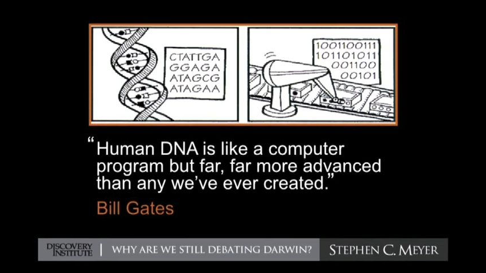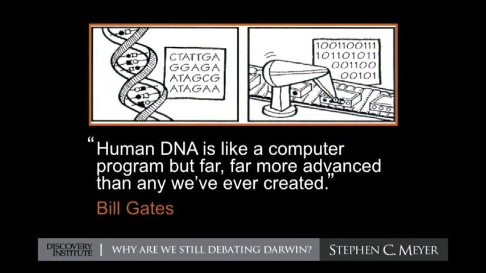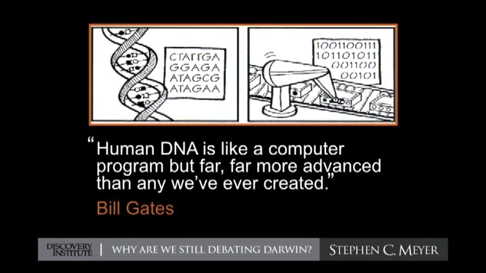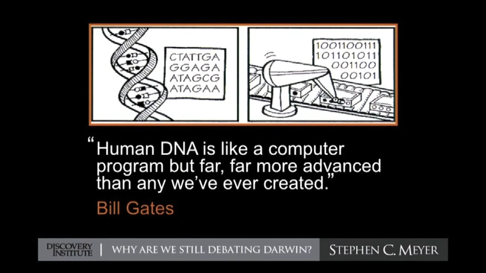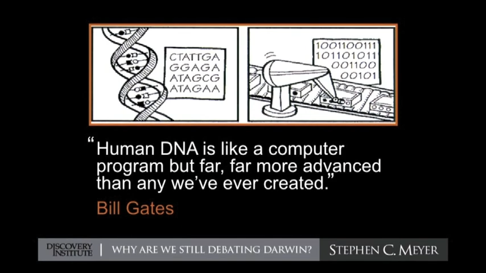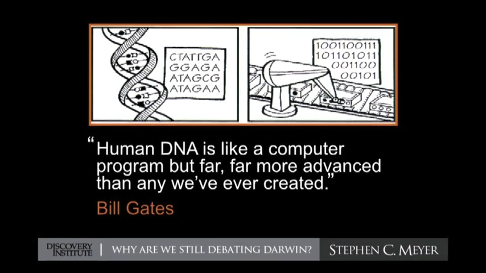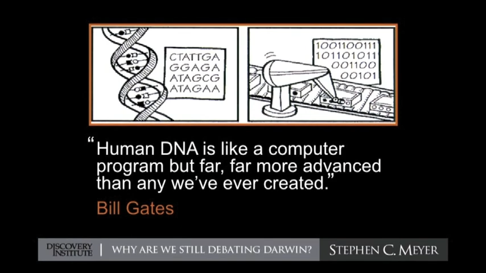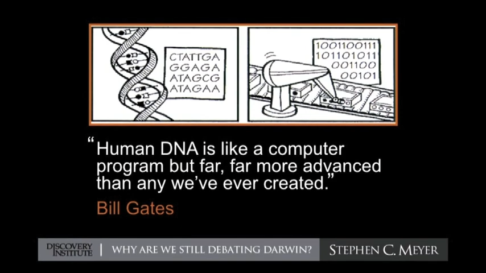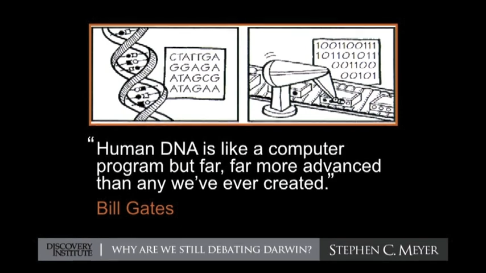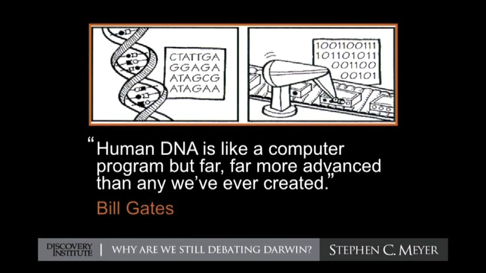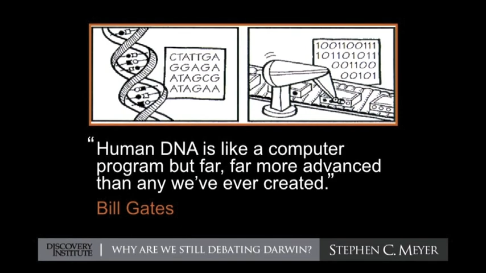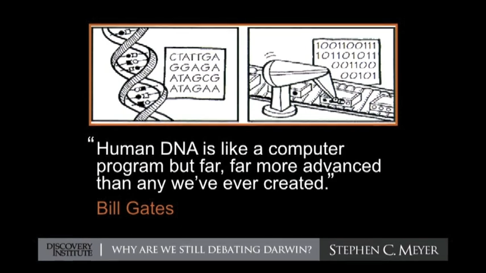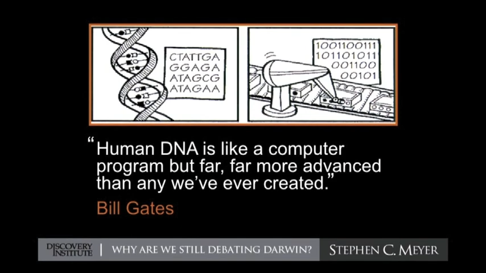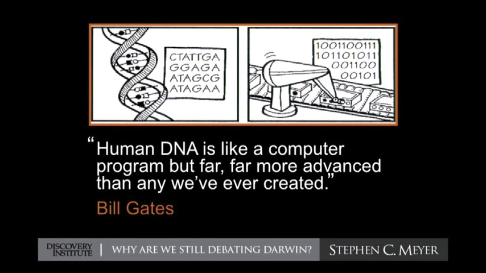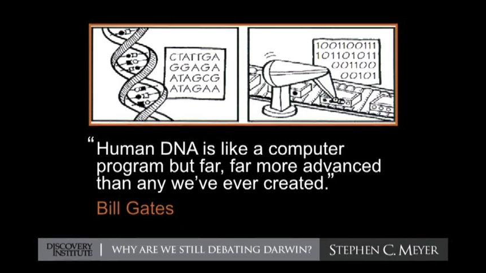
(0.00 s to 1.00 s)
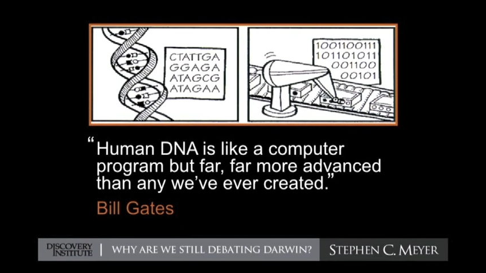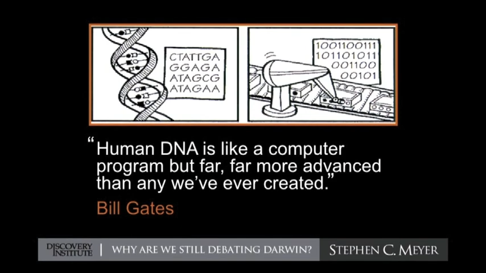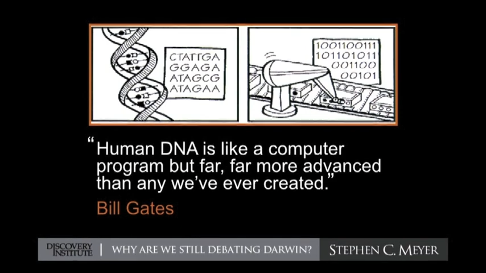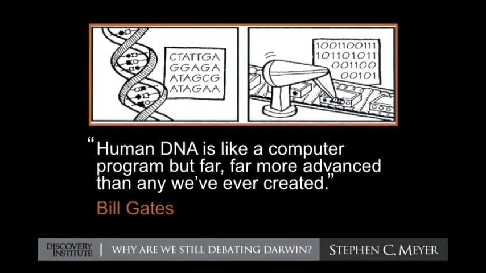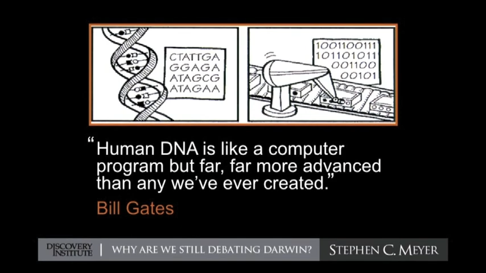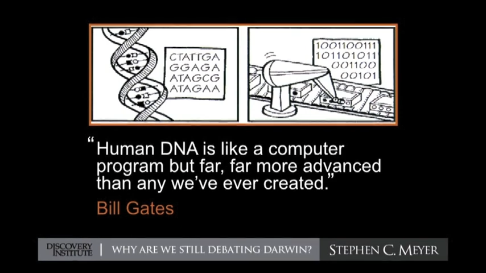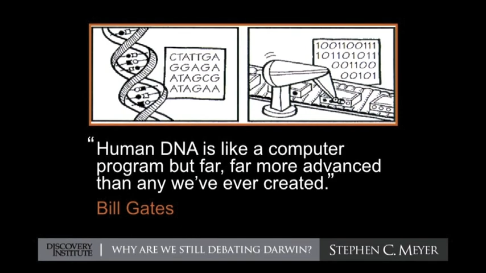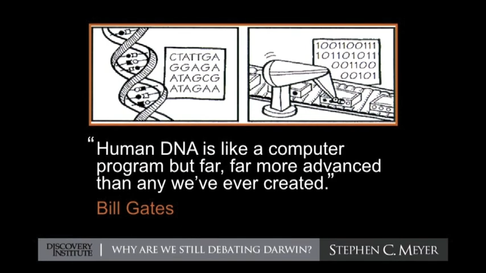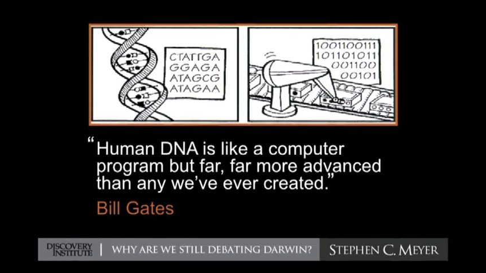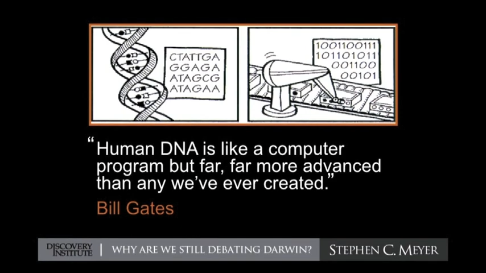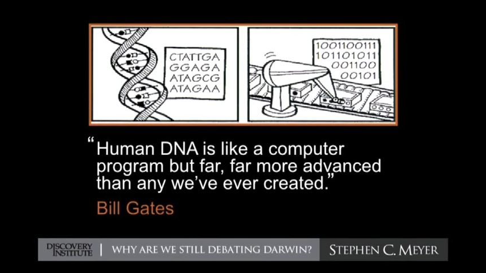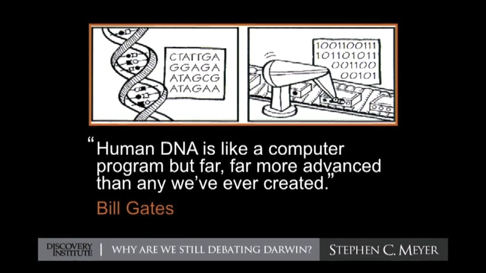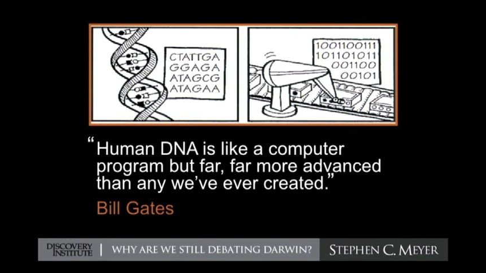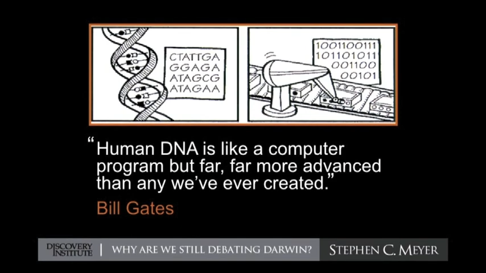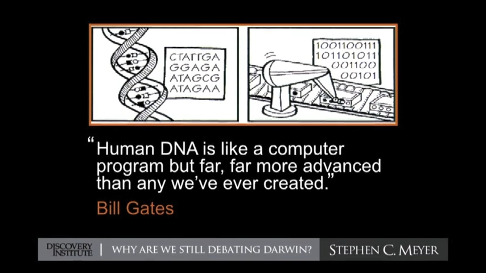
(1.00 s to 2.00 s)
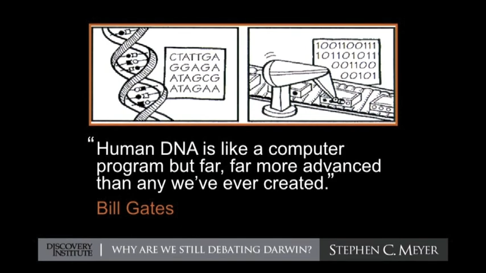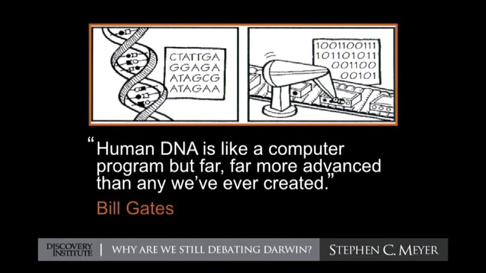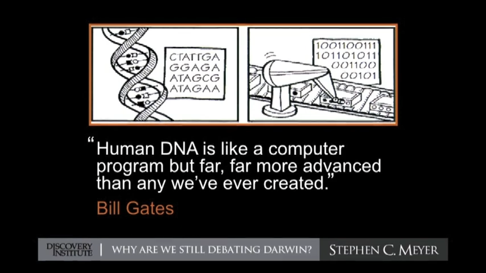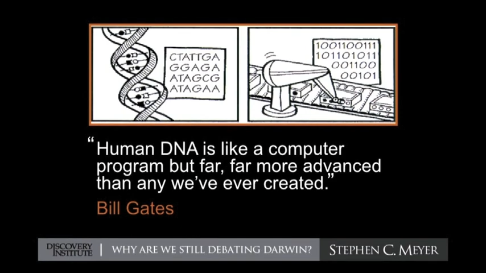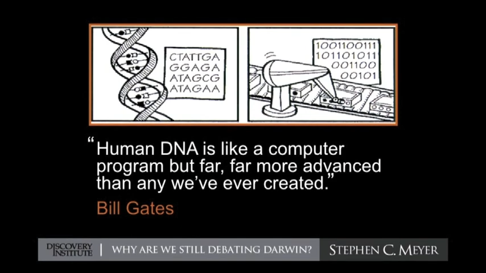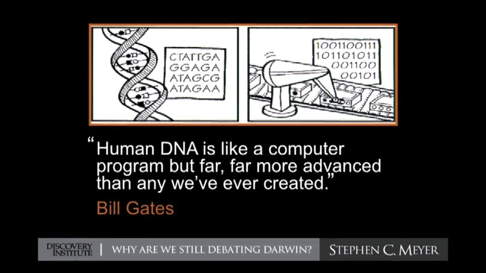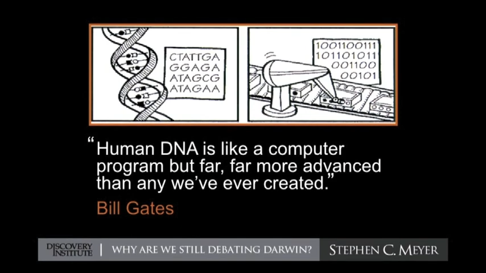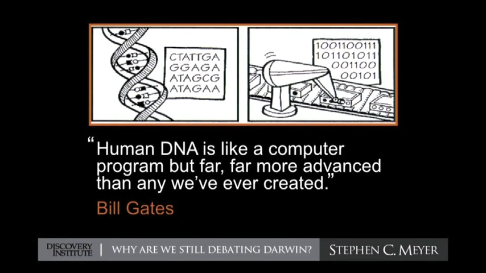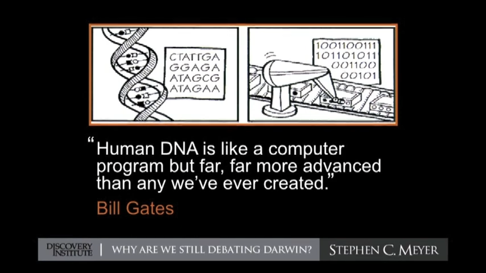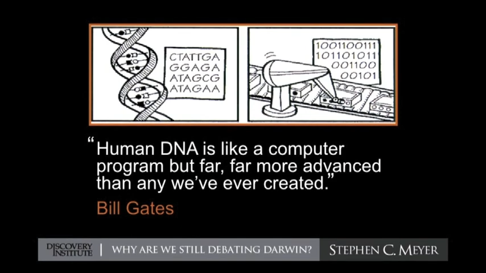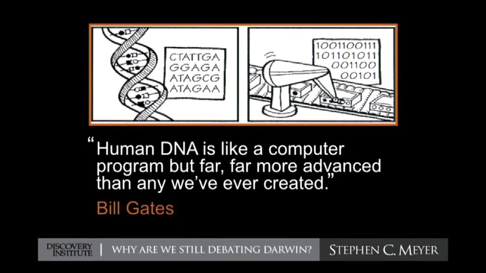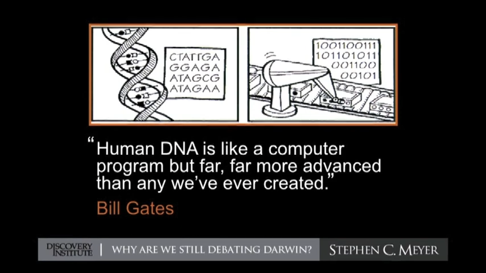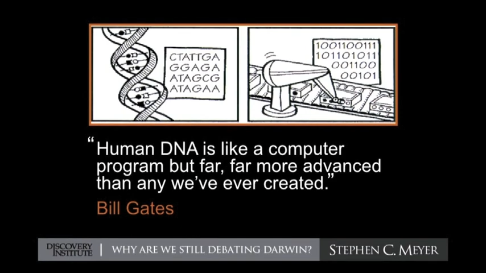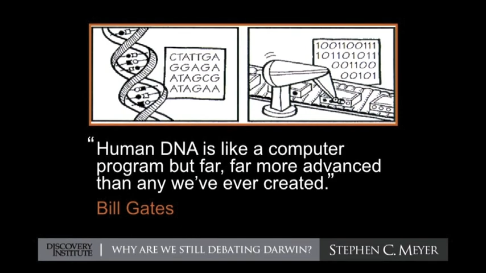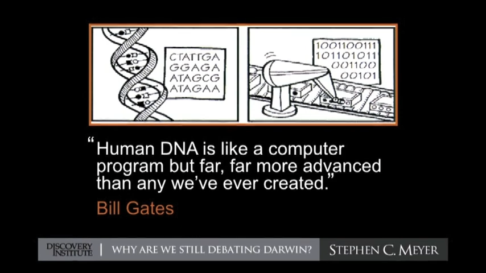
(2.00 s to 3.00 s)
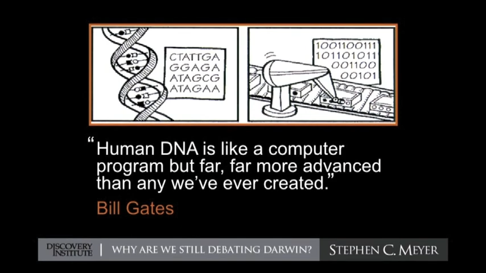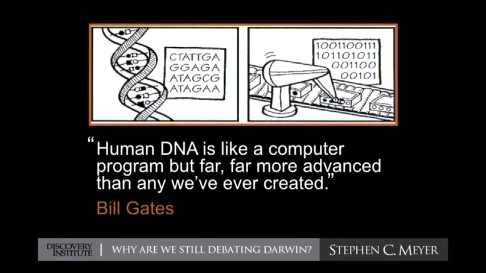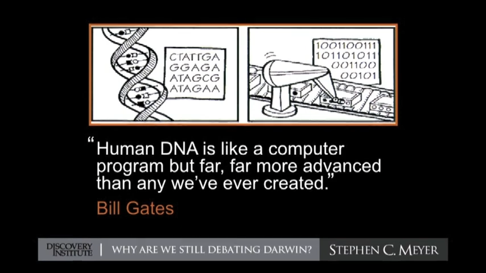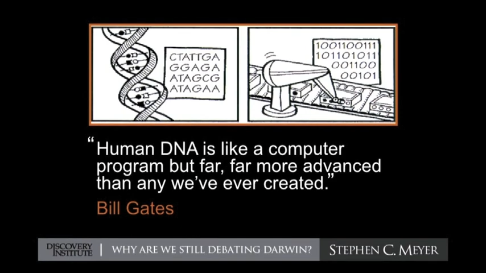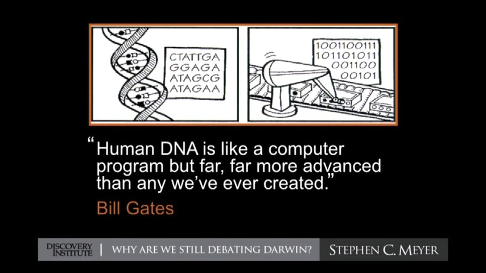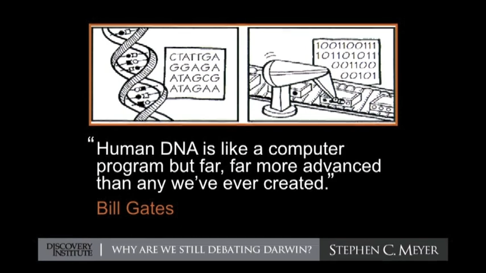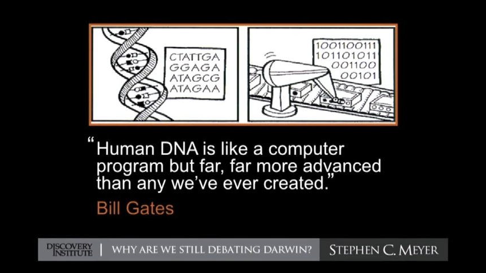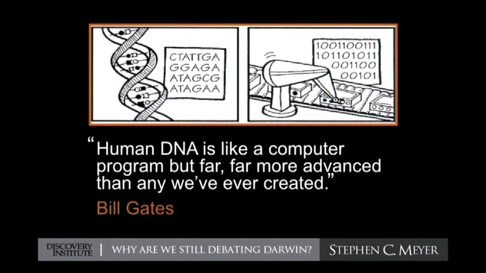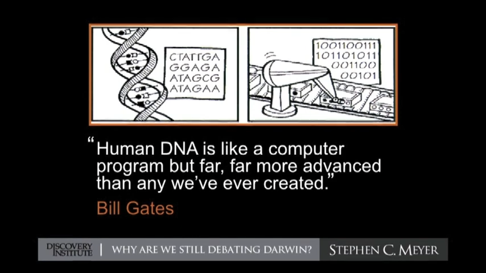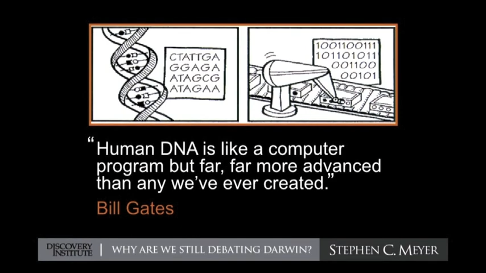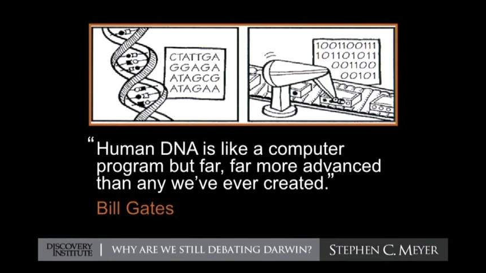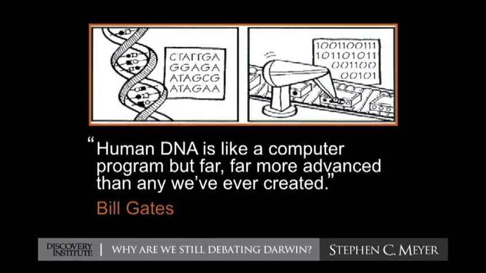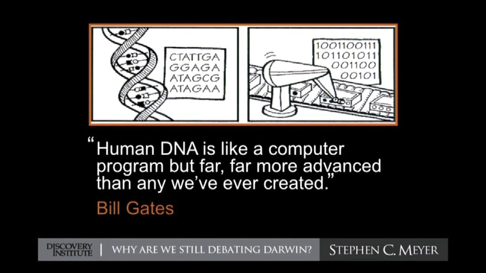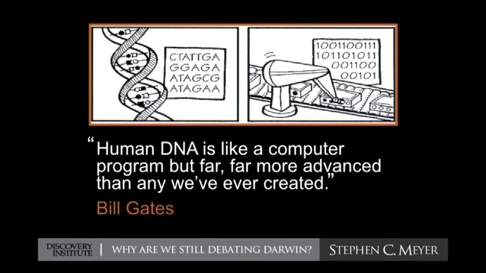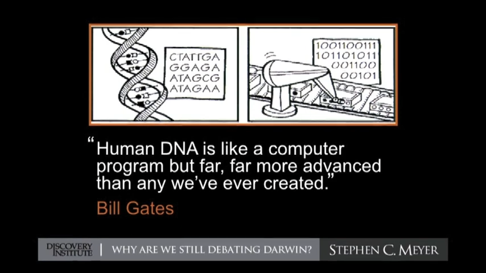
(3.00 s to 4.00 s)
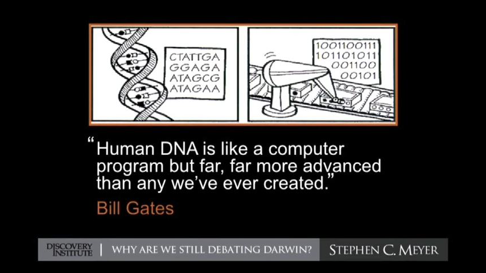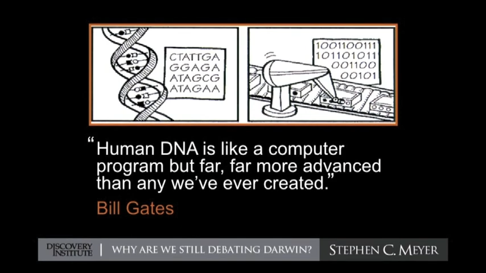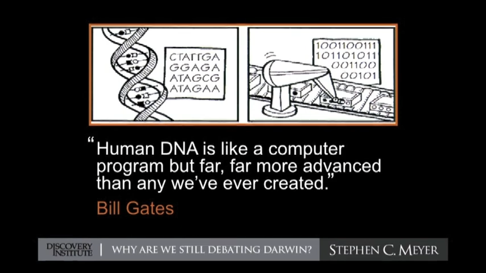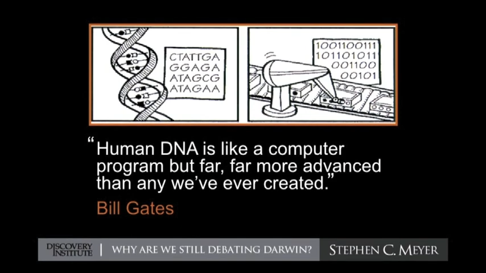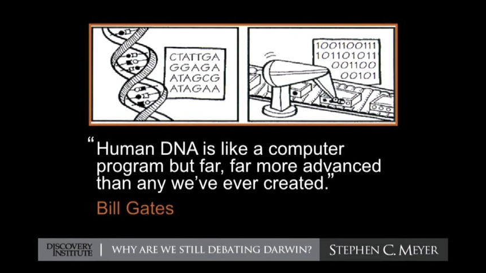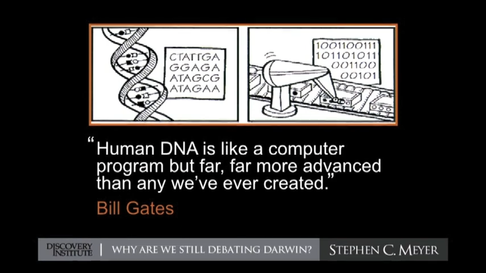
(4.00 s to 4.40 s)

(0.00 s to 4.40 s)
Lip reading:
[unreadable: no face in view]